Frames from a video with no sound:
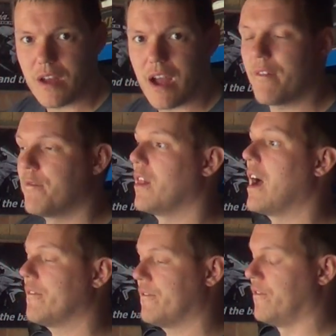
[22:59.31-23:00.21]
I've,
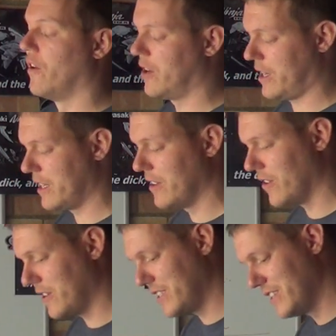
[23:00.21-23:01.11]
I've fucking
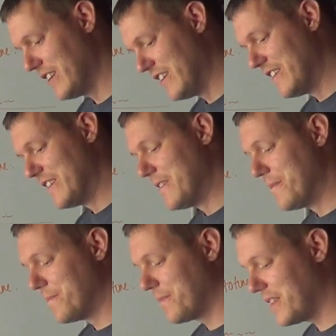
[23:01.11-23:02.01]
looked.
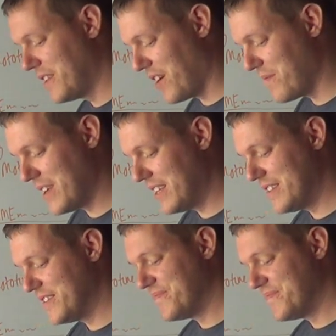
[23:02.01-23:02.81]
You know what I mean?